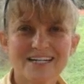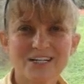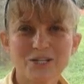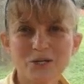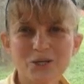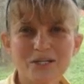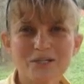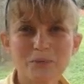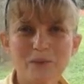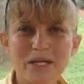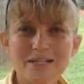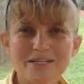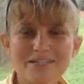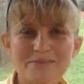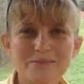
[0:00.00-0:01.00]
Hello and
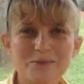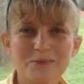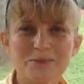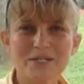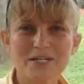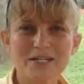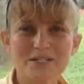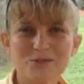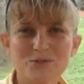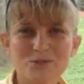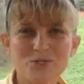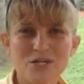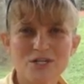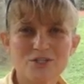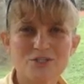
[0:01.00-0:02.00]
welcome to
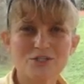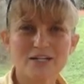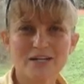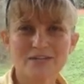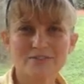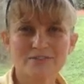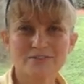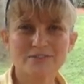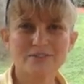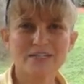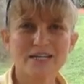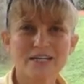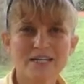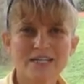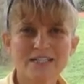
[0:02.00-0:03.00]

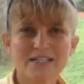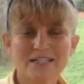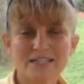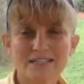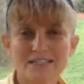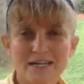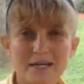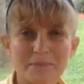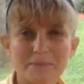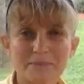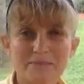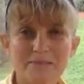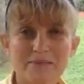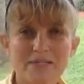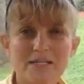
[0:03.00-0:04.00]
DareToChangeLife.com.
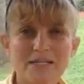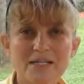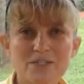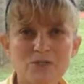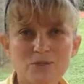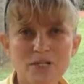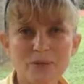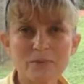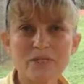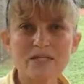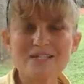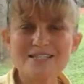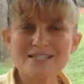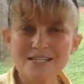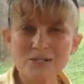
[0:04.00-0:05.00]
Today we
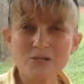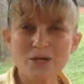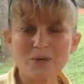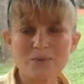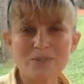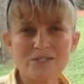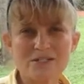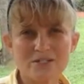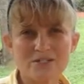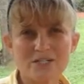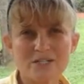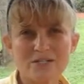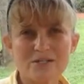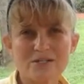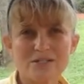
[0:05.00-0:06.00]
continue our
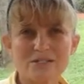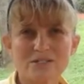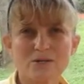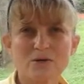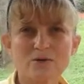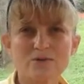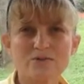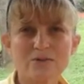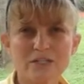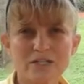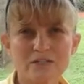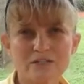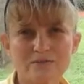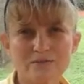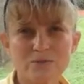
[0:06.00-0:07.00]
series of
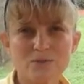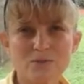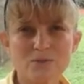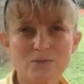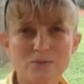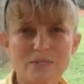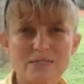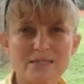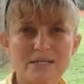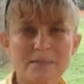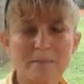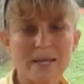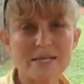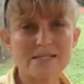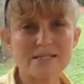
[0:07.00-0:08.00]
interviews with
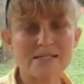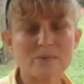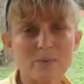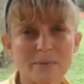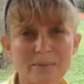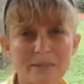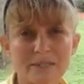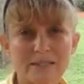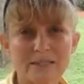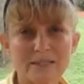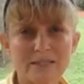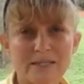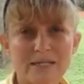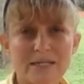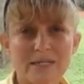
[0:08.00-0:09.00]
amazing women
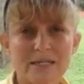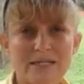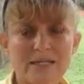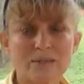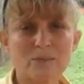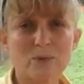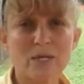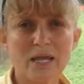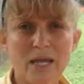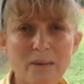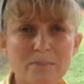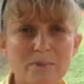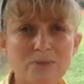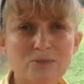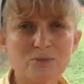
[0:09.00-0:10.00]
that were
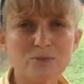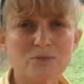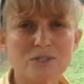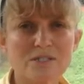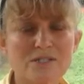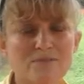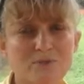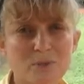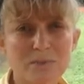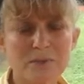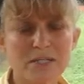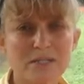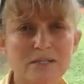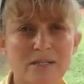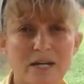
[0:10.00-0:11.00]
able to transform
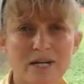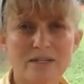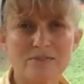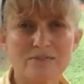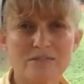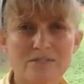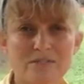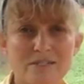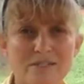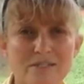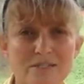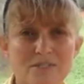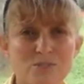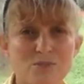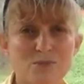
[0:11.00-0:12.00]
their lives
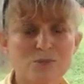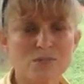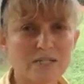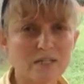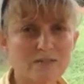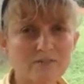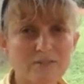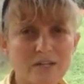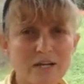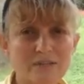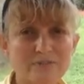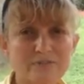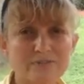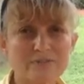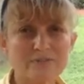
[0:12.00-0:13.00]
through self-love